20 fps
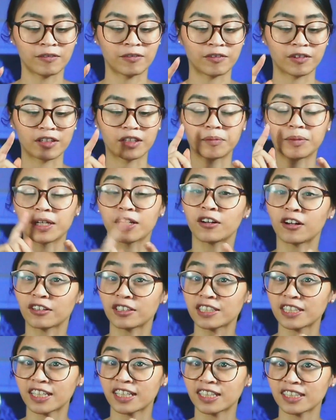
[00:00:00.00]
whether it be
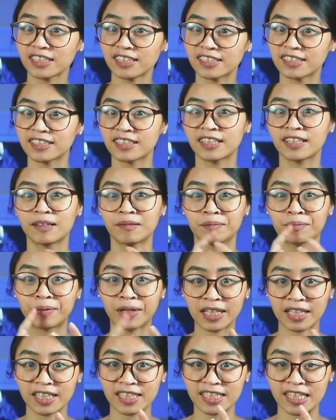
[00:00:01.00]
content,
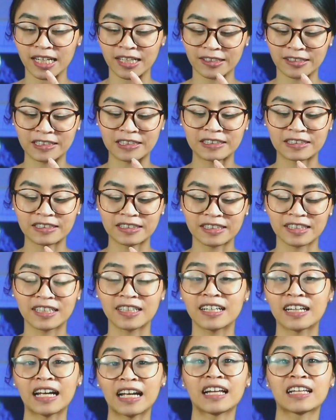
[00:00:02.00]
being a channel,
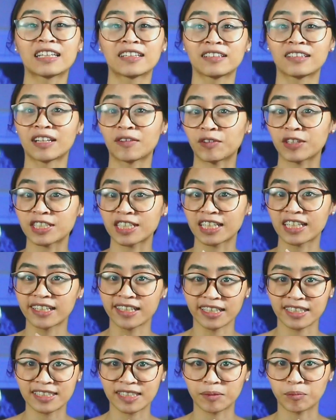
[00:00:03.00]
leveraging
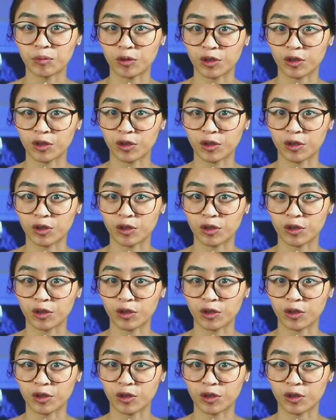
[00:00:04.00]
LinkedIn